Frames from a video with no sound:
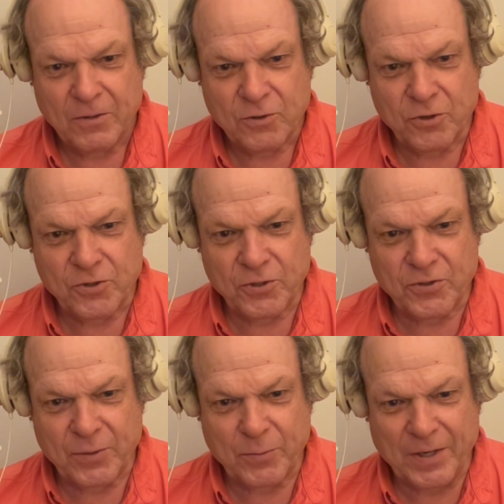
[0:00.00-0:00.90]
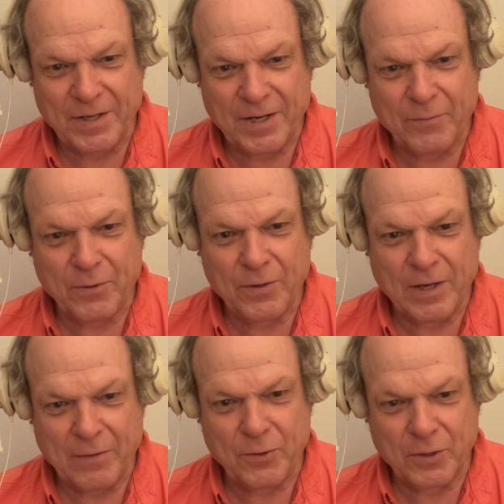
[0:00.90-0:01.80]
Churchill said what? Never,
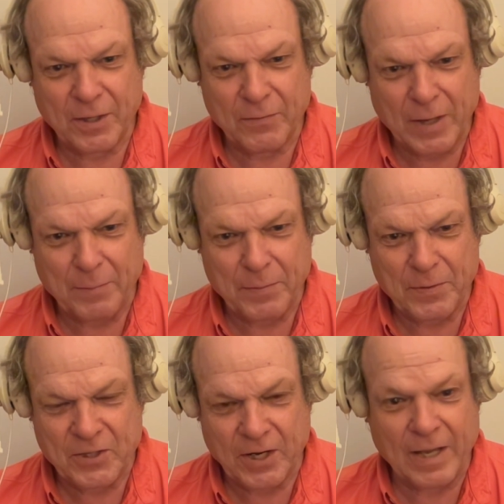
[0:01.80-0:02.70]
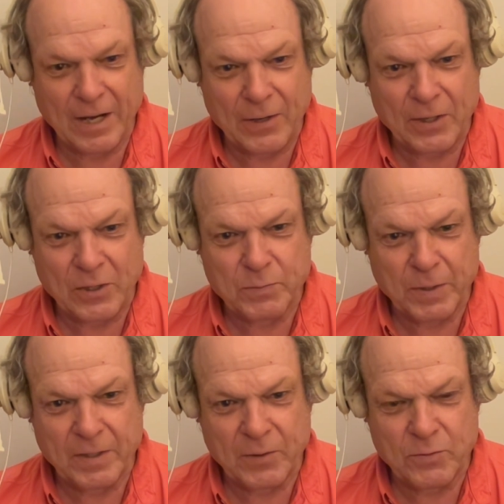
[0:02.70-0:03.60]
ever give up. He said a lot of things,
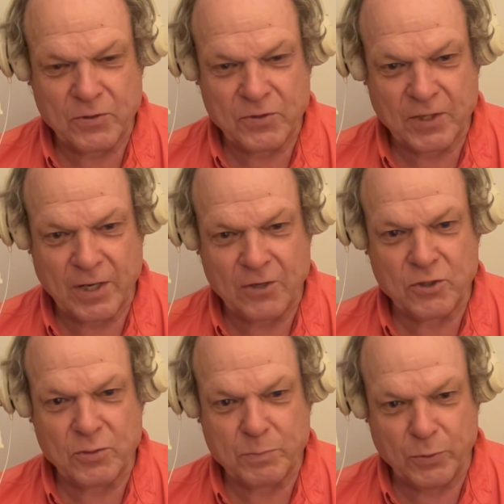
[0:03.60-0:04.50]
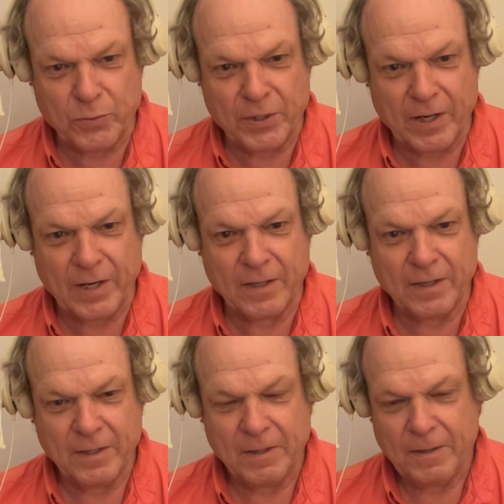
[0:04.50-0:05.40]
but it was this tenacious bulldog
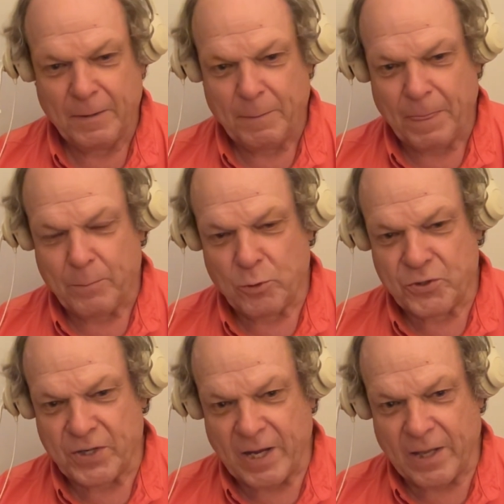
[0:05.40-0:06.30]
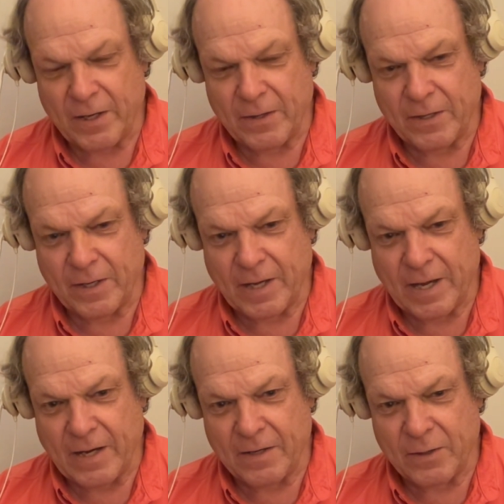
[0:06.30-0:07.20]
personality that he
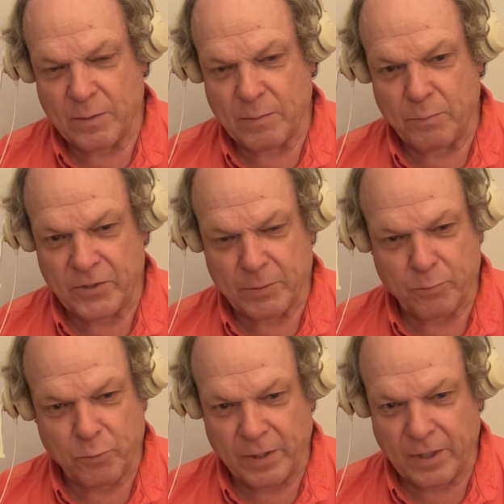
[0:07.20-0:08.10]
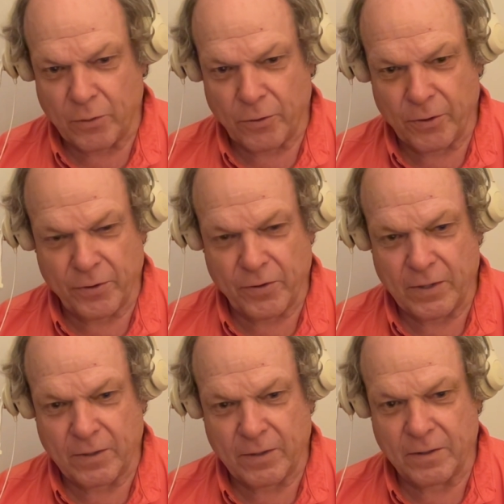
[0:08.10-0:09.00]
had, and as a brilliant orator,
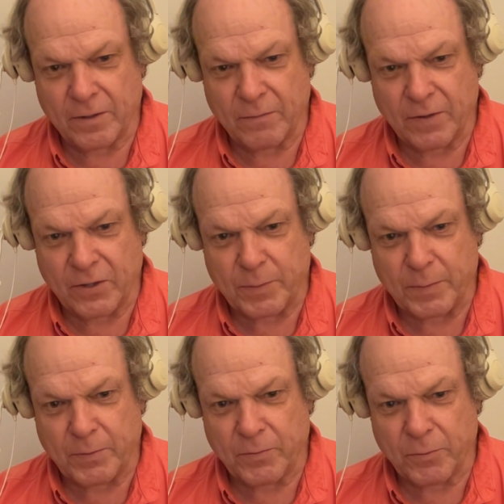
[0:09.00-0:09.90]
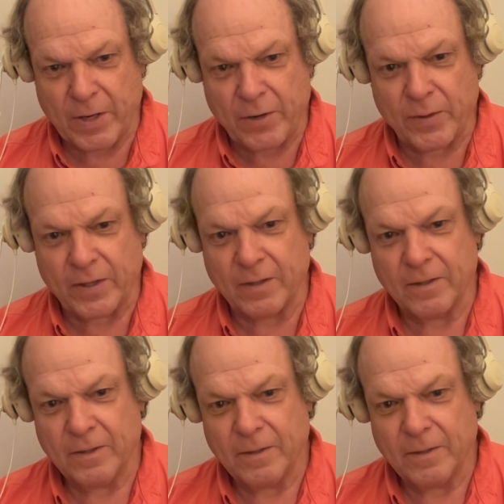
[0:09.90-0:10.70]
he could convince people through rhetoric,